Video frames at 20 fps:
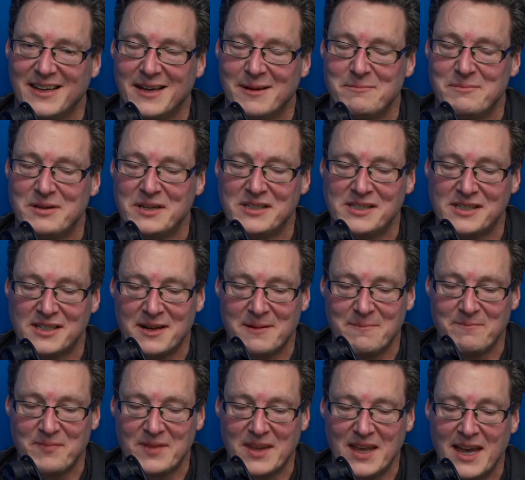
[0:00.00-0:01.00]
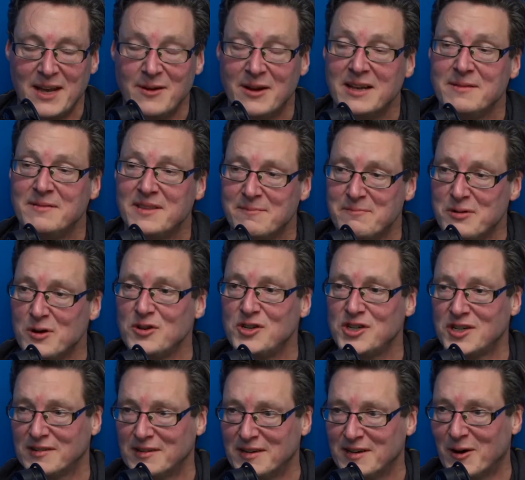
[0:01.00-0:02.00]
But anyway, the
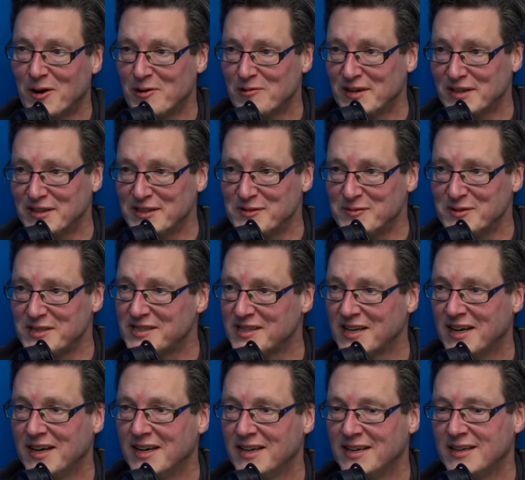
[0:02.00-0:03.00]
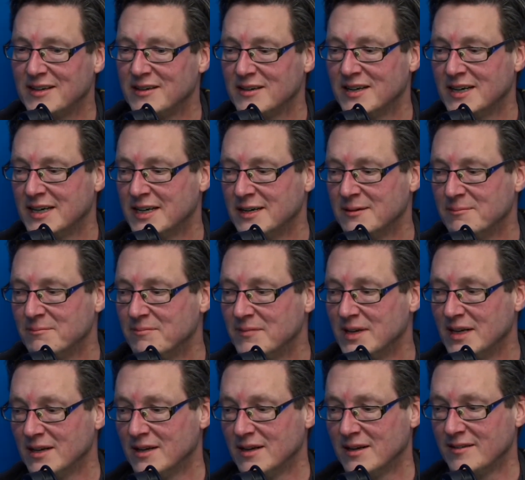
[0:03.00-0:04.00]
Butcher at Orange was saying
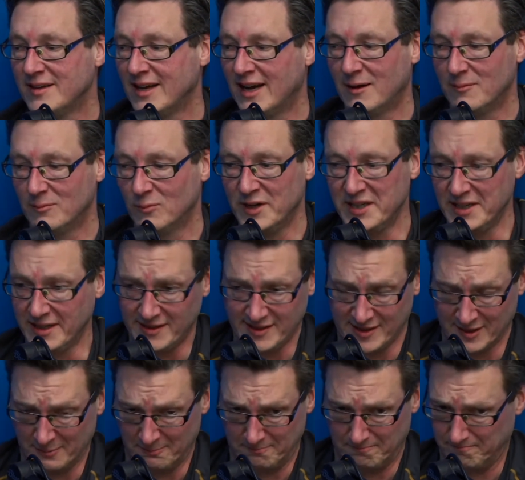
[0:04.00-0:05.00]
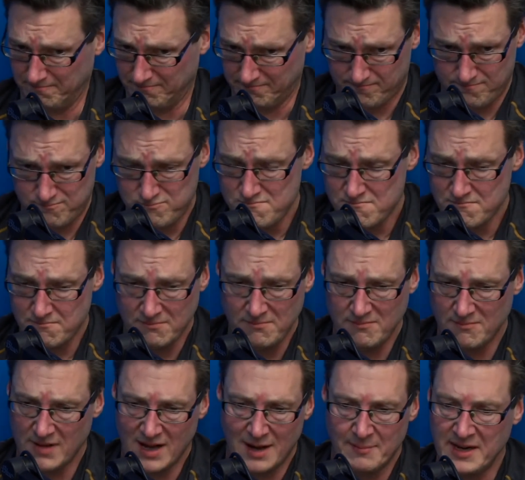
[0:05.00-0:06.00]
that we need to...
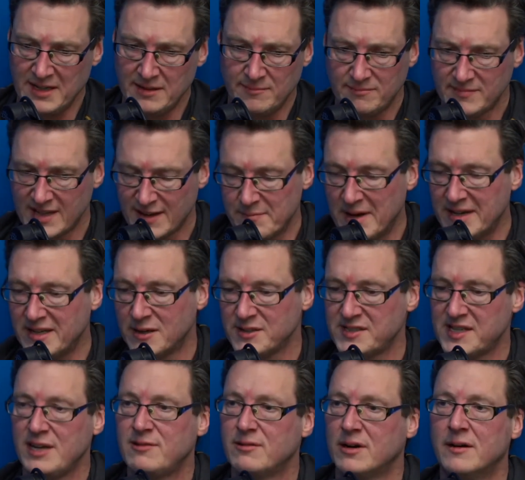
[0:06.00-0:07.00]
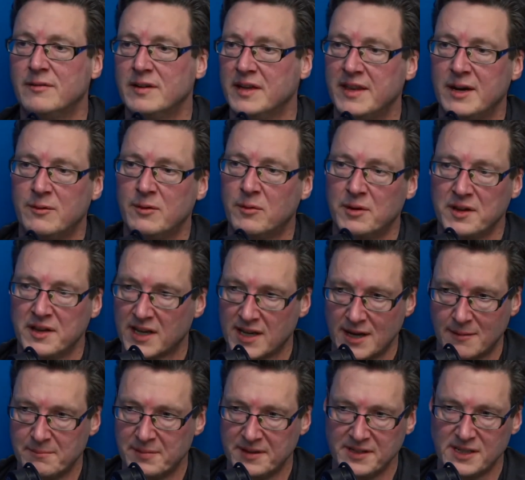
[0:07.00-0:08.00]
they've made no secret of it. They were one of the
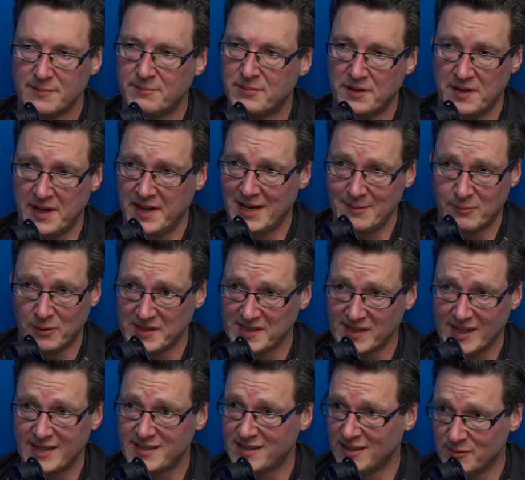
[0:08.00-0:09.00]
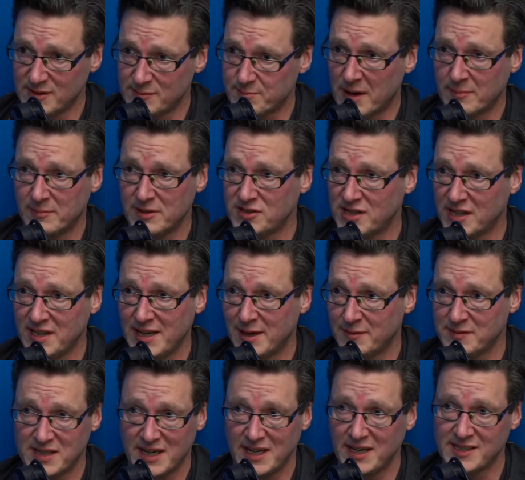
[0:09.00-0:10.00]
companies that put their name on this letter that was published in the
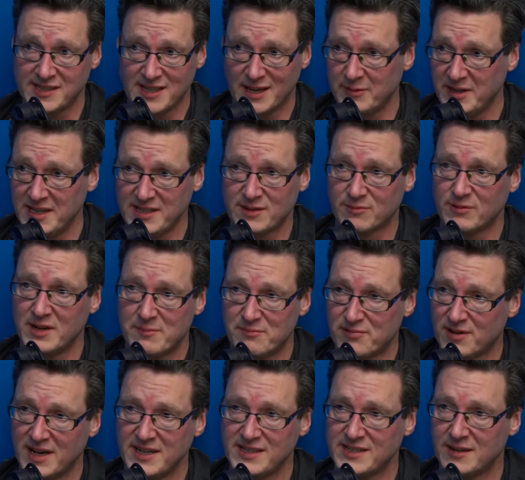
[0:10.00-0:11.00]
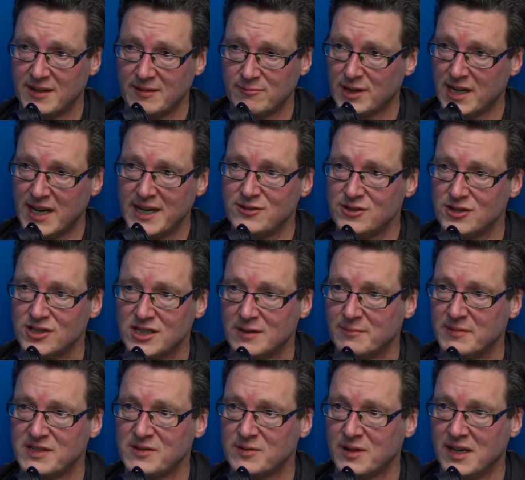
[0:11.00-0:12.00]
FT, saying we need to reappraise the relationship
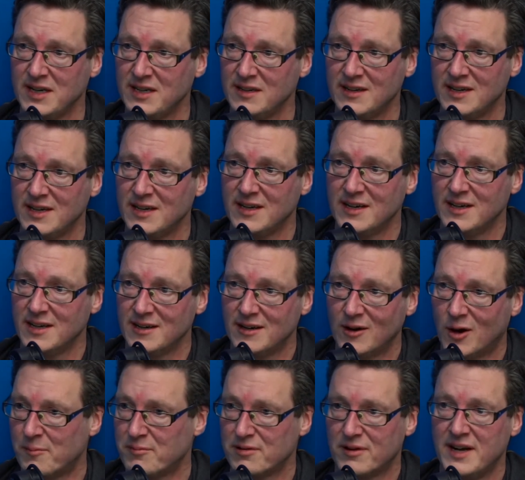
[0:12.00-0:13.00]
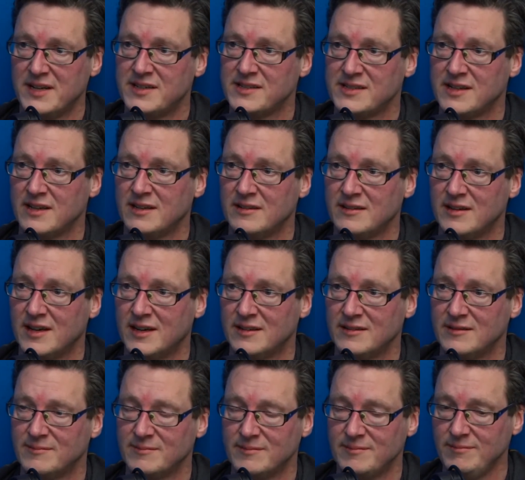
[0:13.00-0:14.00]
between operators
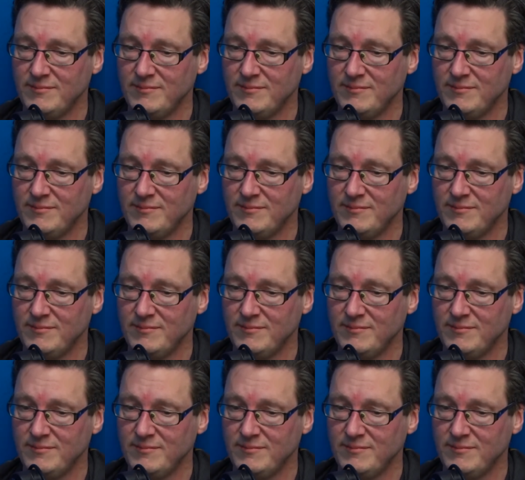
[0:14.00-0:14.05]
and